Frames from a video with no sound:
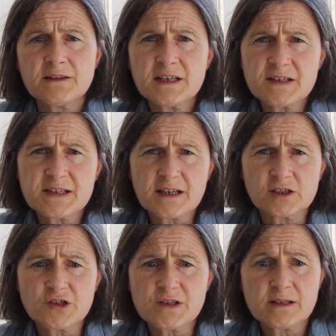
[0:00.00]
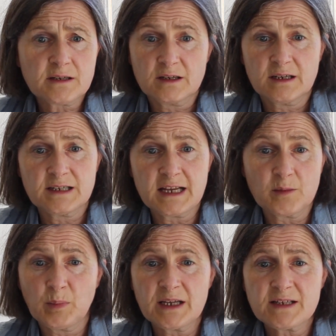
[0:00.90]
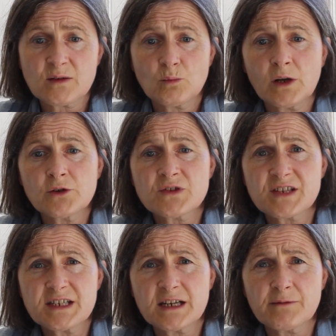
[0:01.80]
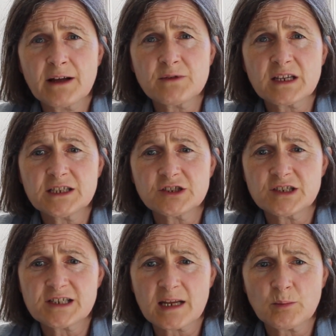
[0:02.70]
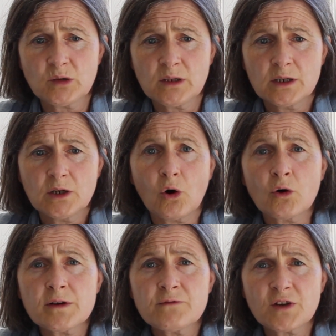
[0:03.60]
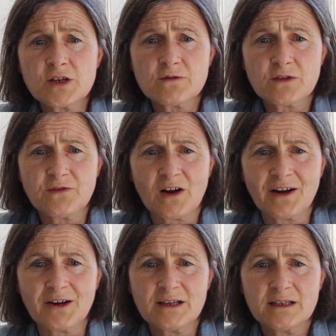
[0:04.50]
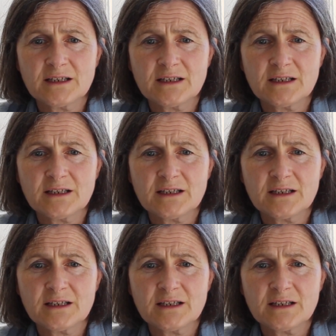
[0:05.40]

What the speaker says: These discussions can take place while you're sitting around the kitchen table or in front of the fire,